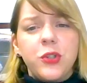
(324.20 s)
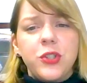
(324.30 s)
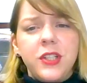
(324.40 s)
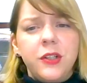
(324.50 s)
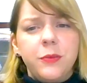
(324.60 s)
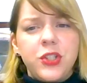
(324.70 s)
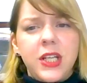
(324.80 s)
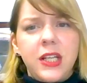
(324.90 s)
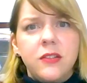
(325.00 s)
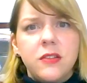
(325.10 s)
shield
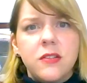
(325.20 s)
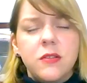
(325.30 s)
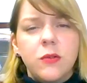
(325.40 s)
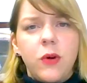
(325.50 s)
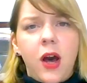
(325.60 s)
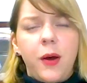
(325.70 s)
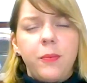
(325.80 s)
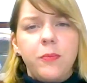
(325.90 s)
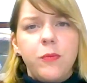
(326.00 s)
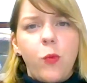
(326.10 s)
machines,
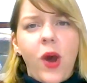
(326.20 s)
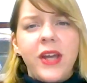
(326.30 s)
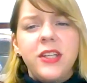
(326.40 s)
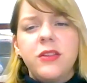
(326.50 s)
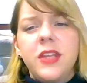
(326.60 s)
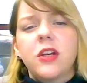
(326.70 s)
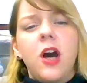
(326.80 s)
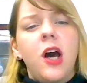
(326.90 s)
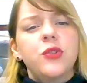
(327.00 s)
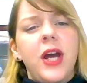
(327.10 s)
why do you think the
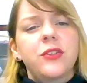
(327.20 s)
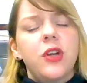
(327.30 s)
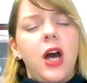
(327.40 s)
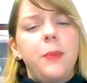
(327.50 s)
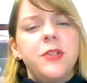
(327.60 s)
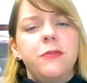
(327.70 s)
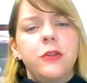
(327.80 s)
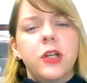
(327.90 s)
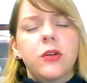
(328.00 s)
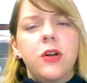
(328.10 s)
contractor opted
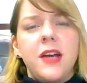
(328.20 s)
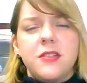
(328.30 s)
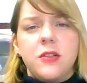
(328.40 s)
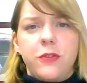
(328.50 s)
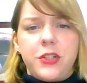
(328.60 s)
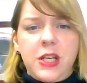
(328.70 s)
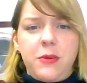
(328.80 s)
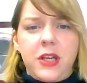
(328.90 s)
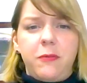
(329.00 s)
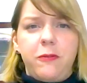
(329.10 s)
for a crossover
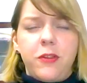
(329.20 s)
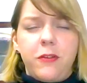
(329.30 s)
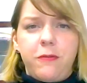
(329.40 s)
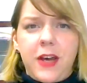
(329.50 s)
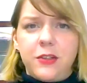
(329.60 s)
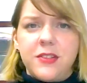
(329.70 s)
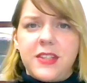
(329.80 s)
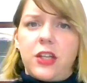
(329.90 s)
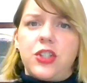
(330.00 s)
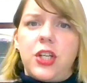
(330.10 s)
TBM for the final
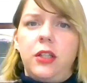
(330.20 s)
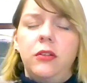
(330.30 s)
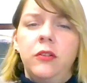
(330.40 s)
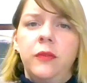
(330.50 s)
section?